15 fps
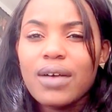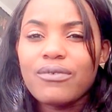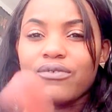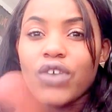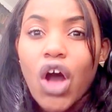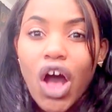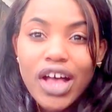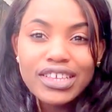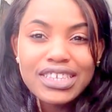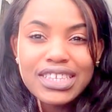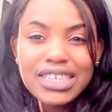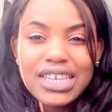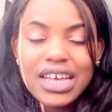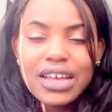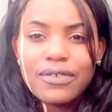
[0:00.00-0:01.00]

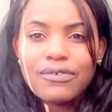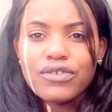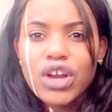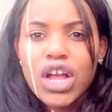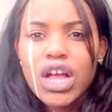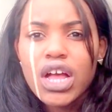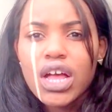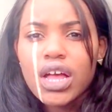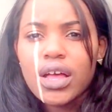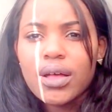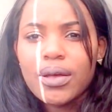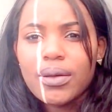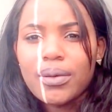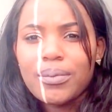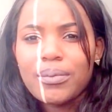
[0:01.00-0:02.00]
Voss
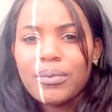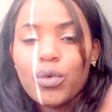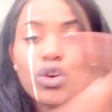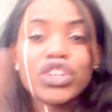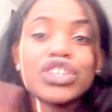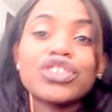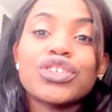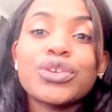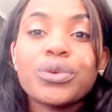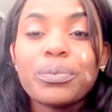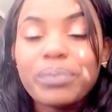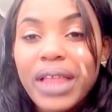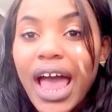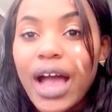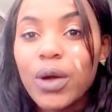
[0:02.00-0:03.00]
from Orange is the New
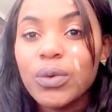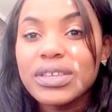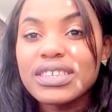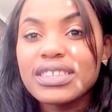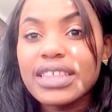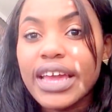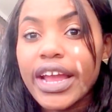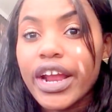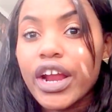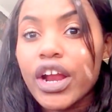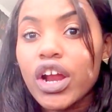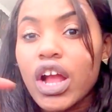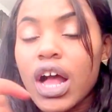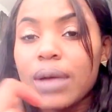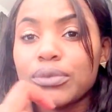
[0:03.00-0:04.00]
Black was
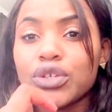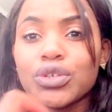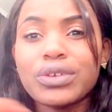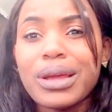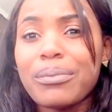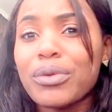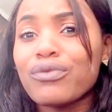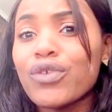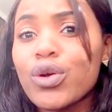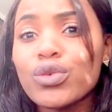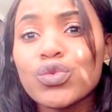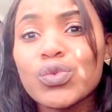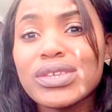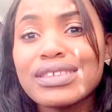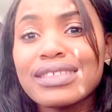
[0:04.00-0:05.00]
there. June Amber
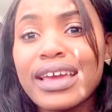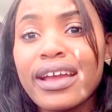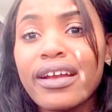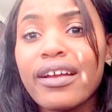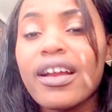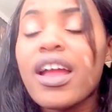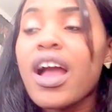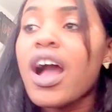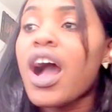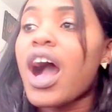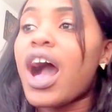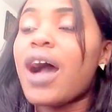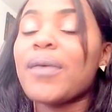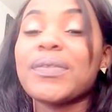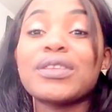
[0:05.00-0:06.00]
Rose was there.
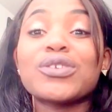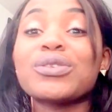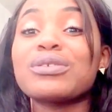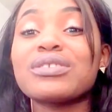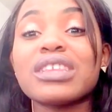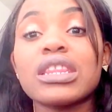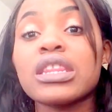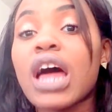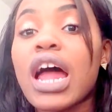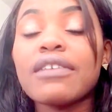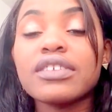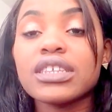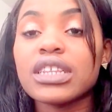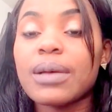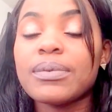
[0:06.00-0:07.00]
So there's a lot
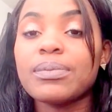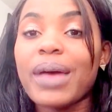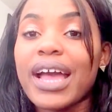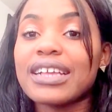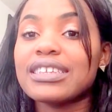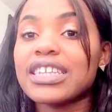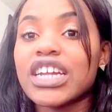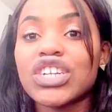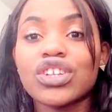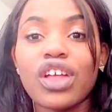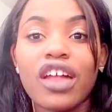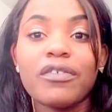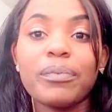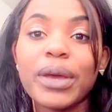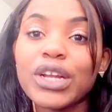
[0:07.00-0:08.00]
of celebs backstage, a
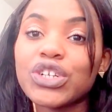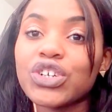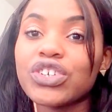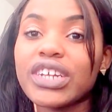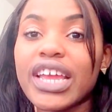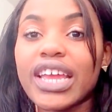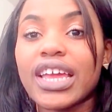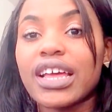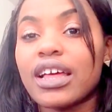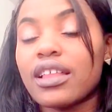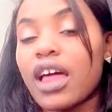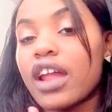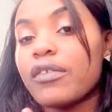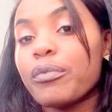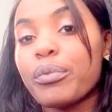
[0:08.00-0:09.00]
lot of picture taking, a
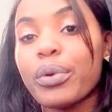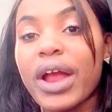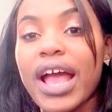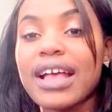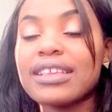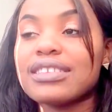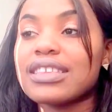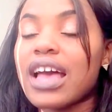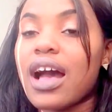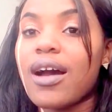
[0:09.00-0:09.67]
lot of press.